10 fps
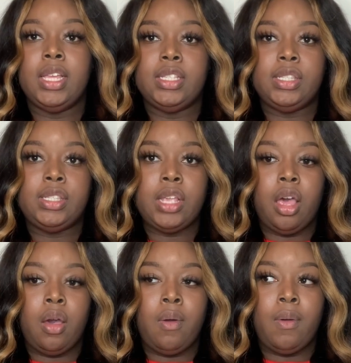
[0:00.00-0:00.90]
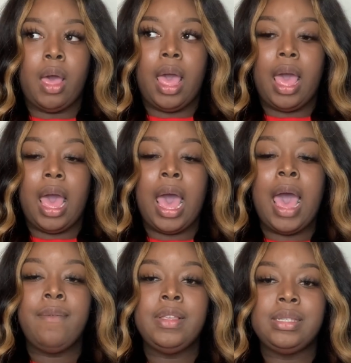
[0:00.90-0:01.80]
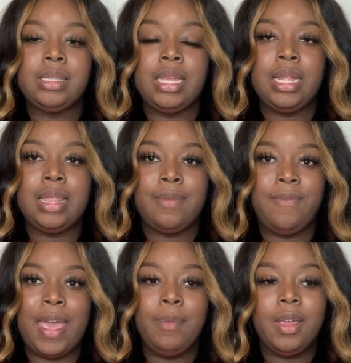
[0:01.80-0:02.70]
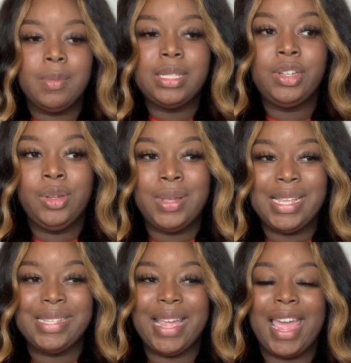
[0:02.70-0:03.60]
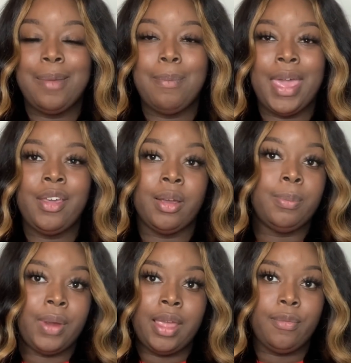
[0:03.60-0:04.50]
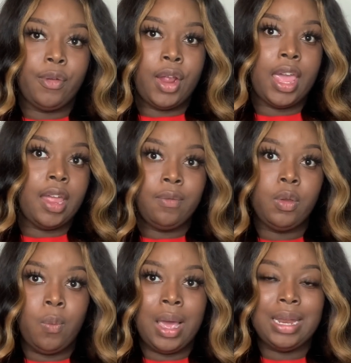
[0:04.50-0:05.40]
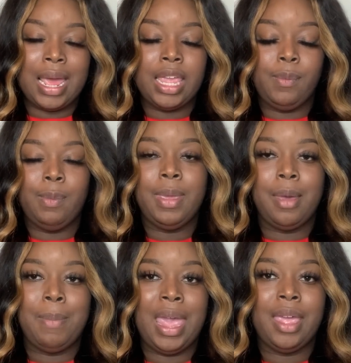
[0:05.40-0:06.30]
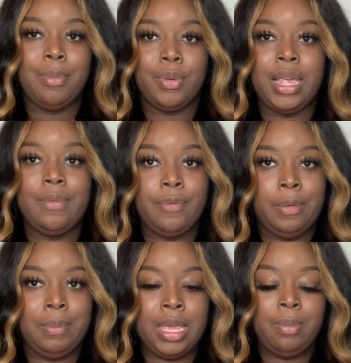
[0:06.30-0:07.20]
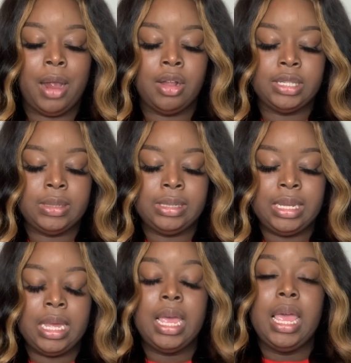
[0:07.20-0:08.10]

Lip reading: So obviously the fabric and material isn't a make or break for everyone. Like, it would be a make and break for me personally.